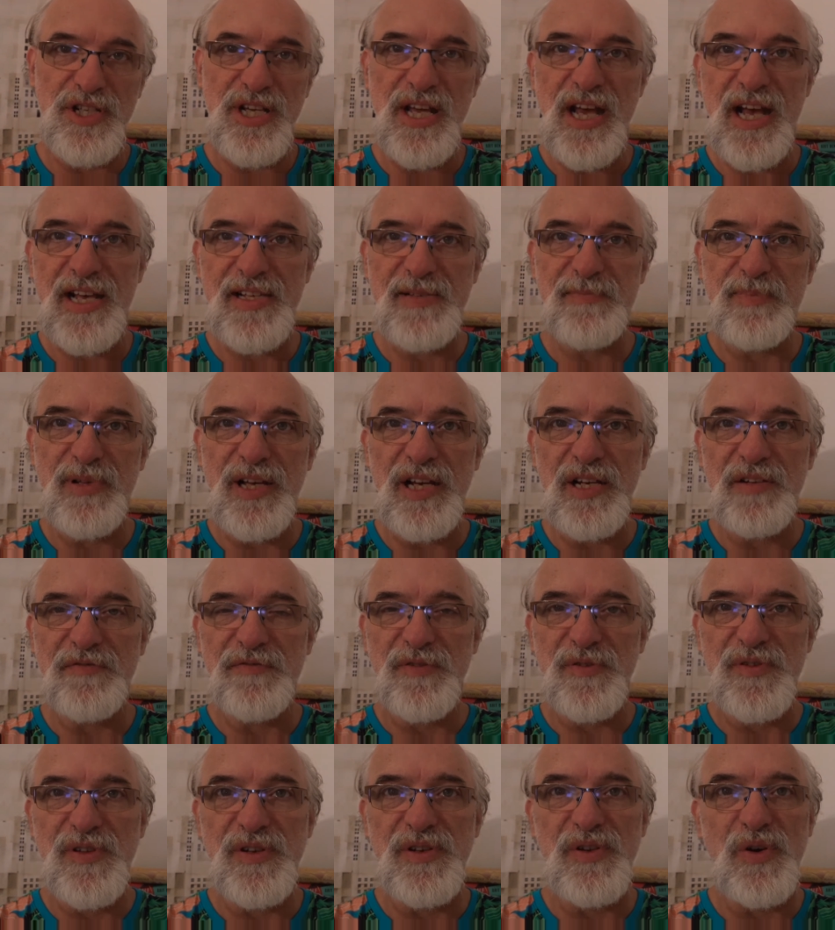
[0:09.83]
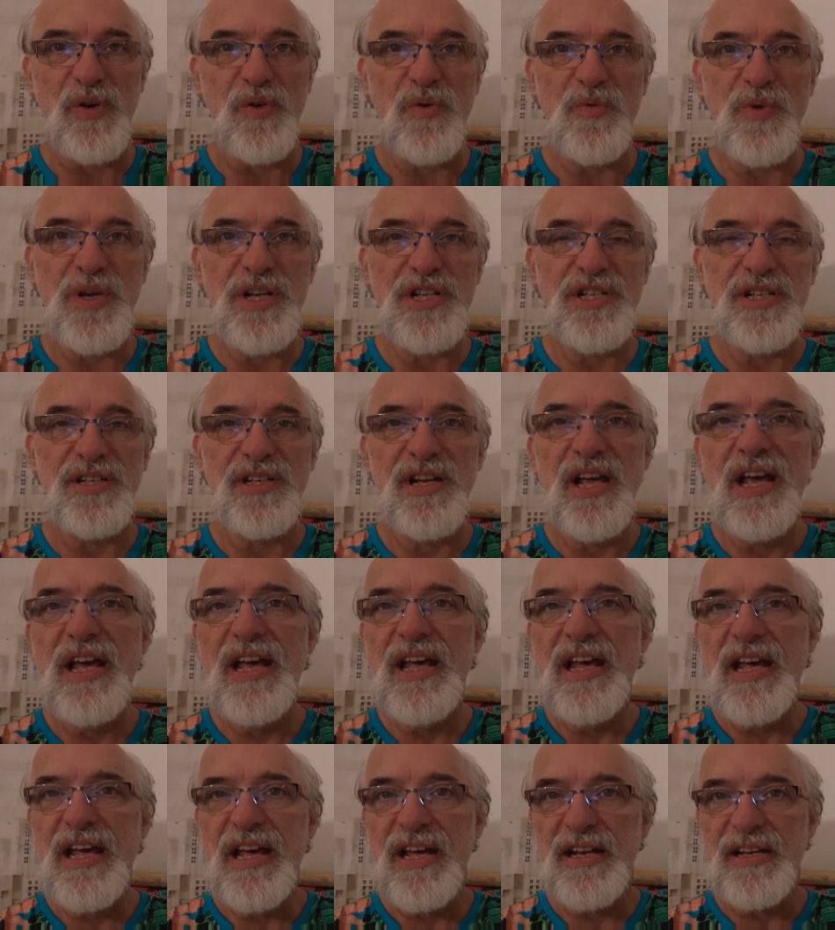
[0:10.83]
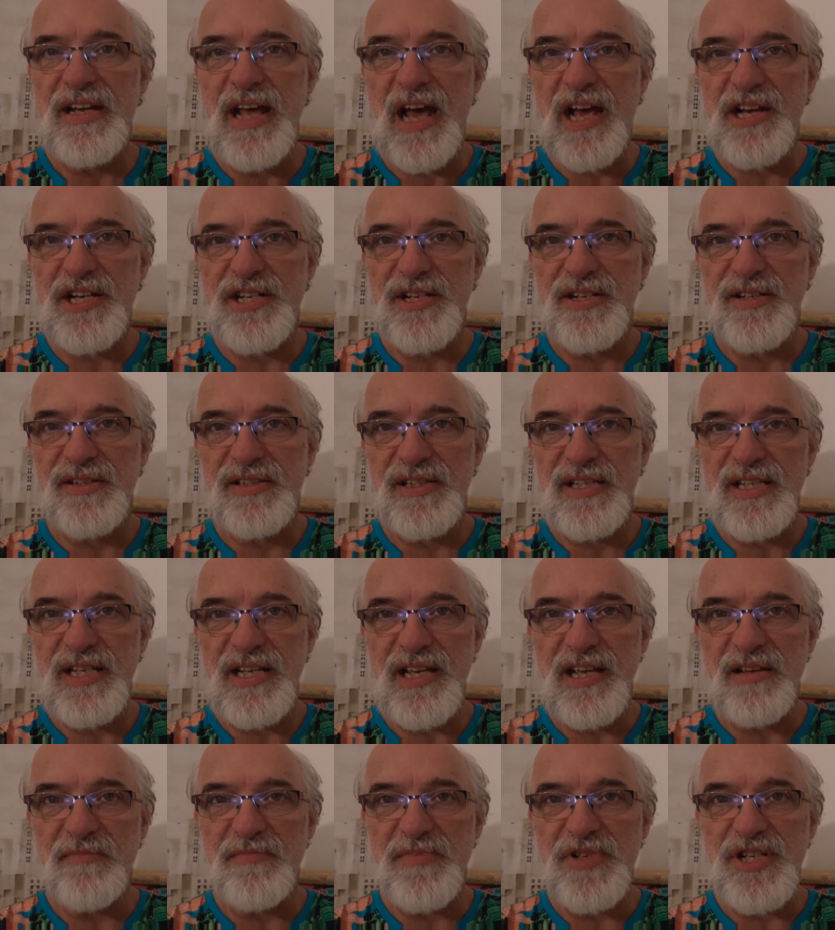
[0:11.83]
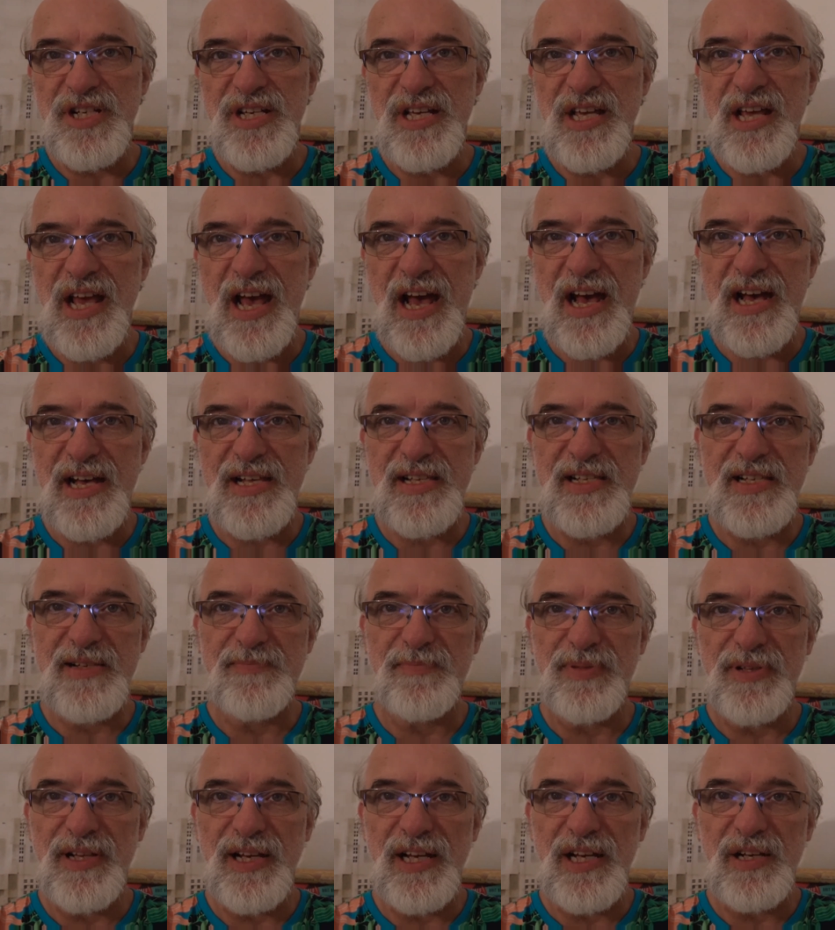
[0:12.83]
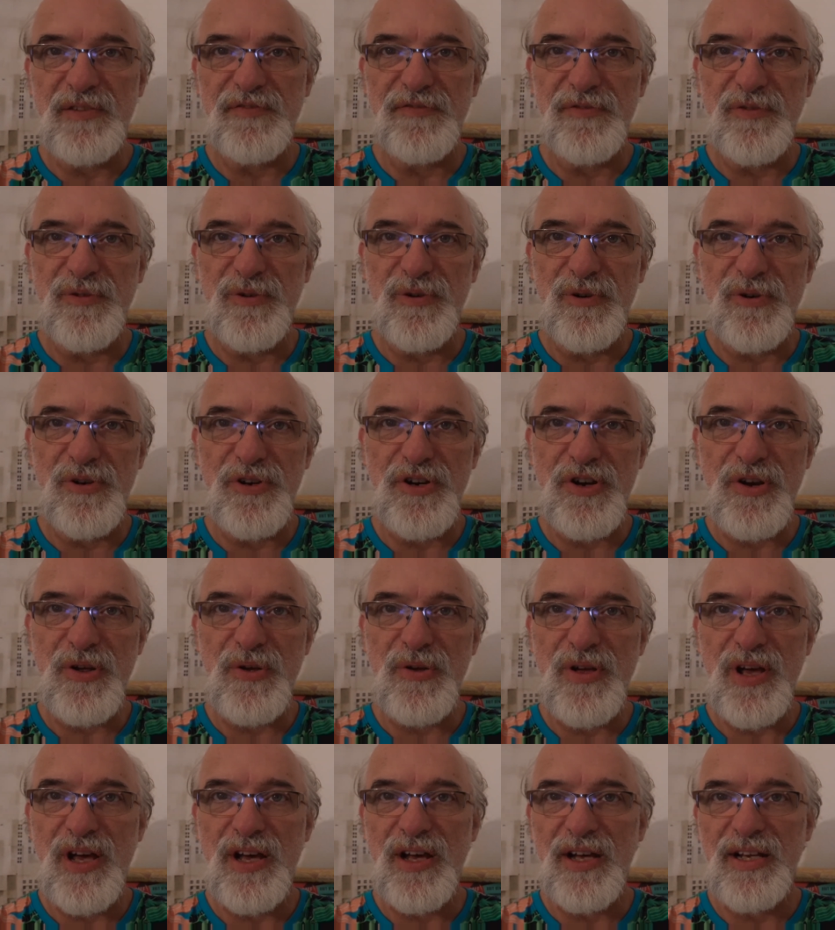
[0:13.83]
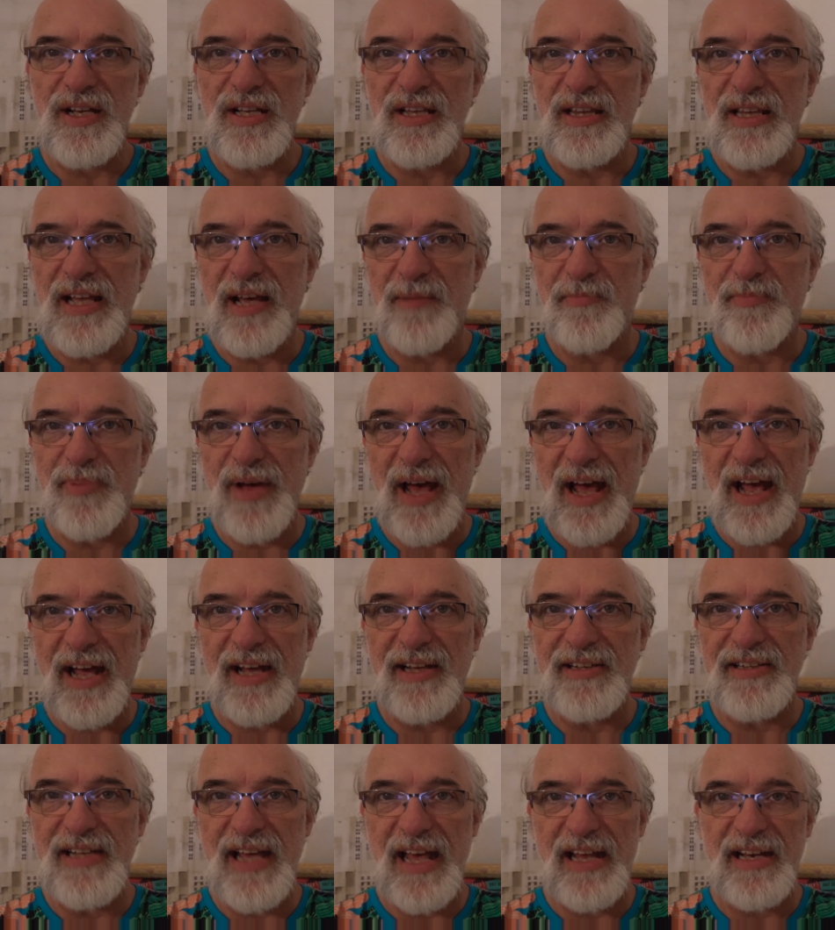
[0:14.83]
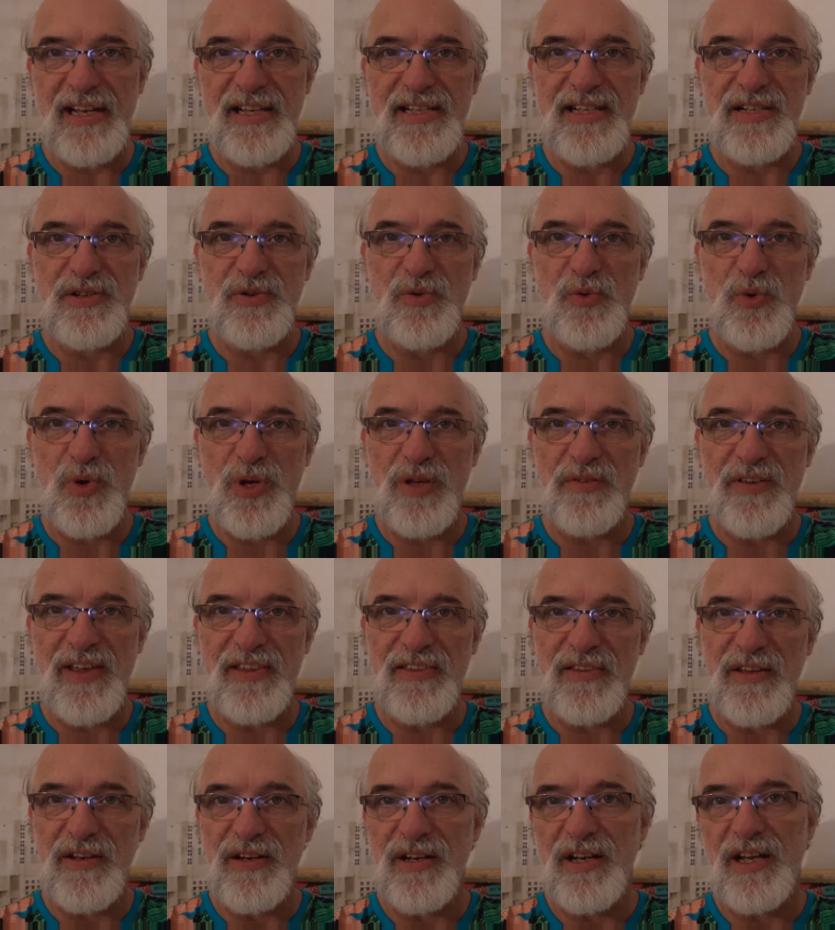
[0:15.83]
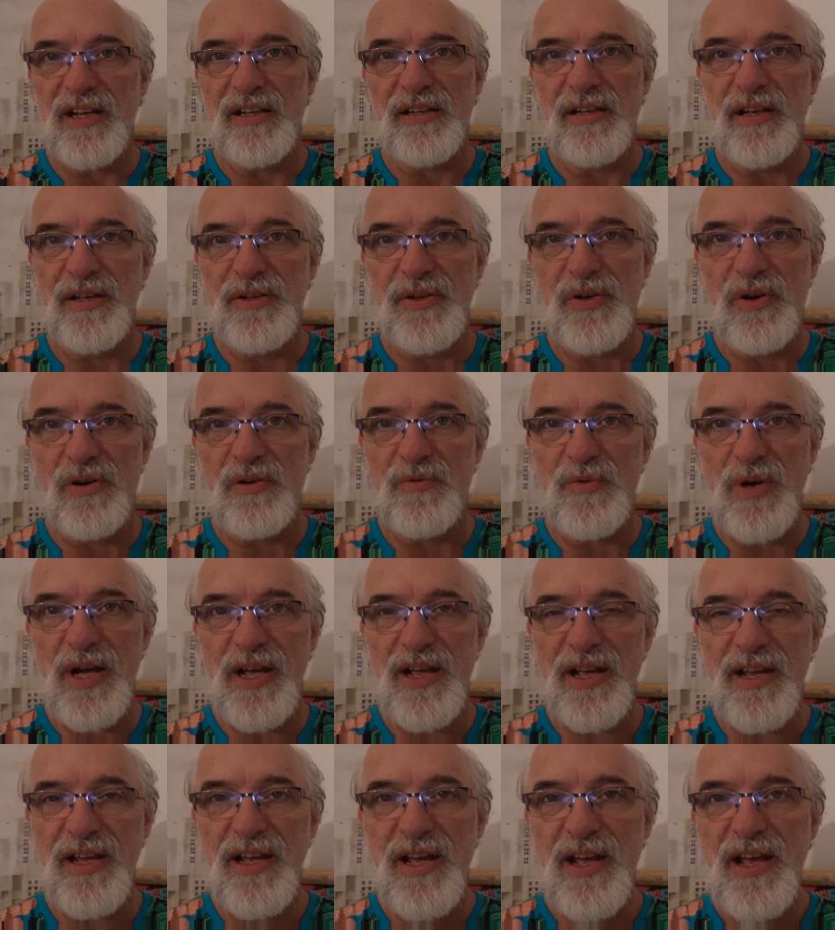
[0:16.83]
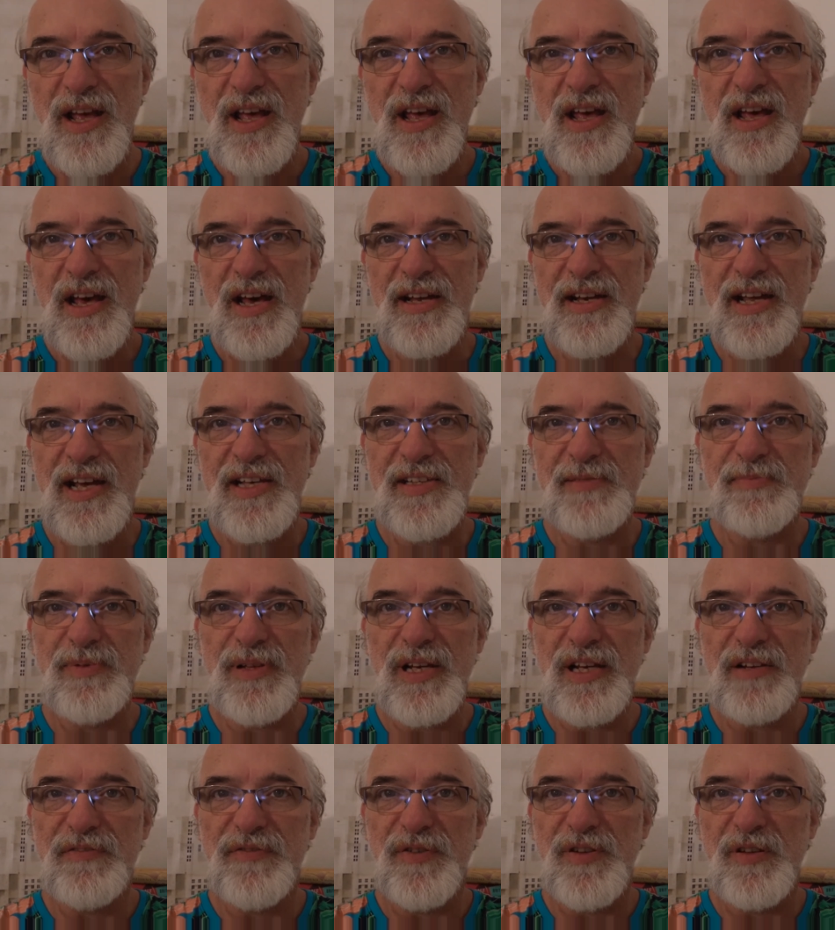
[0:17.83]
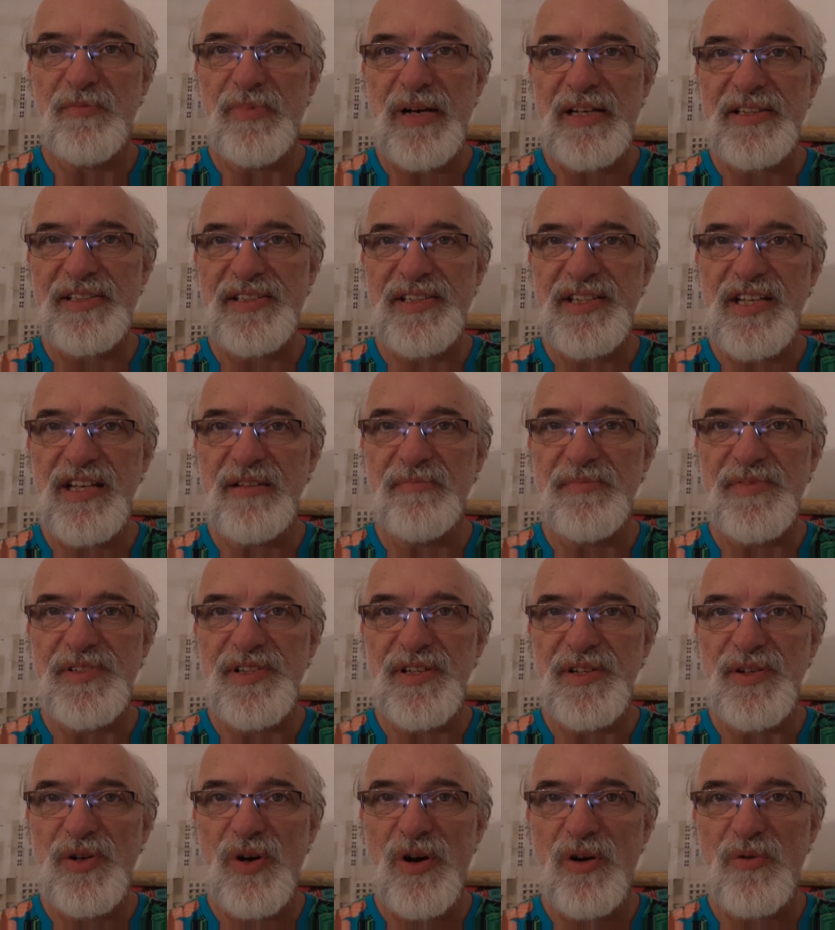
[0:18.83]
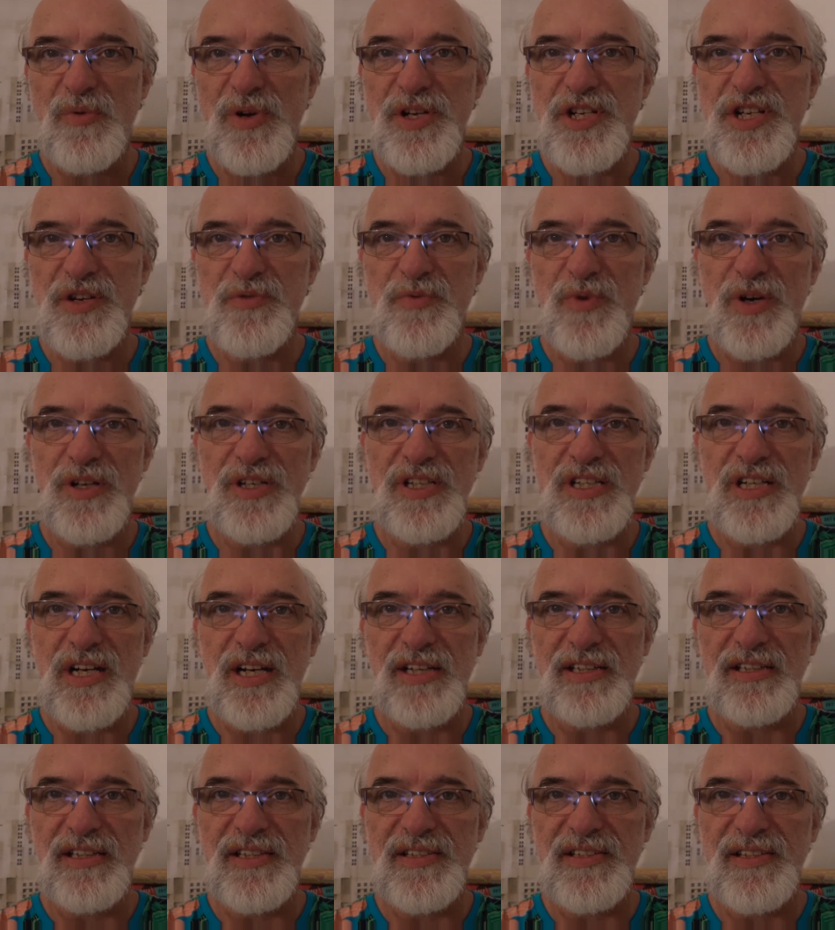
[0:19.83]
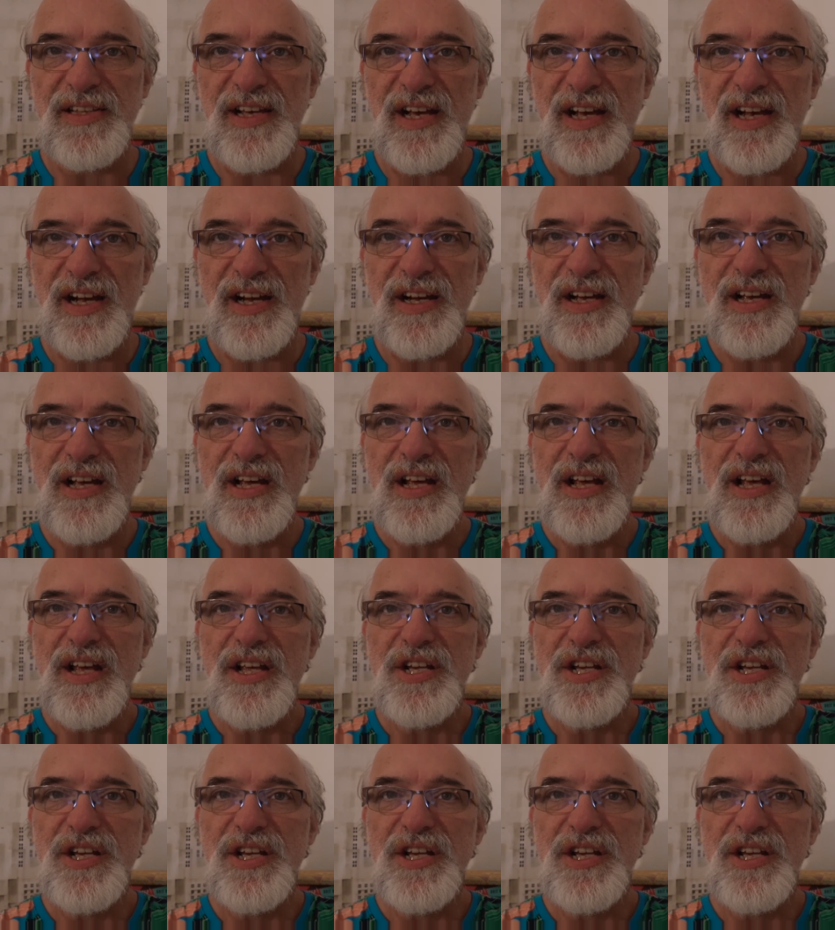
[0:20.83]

She has played for the Norwegian national team. She has played for Røa, Klepp and LSK Kvinner in Norway and has played for the best teams in Norway. She won titles there.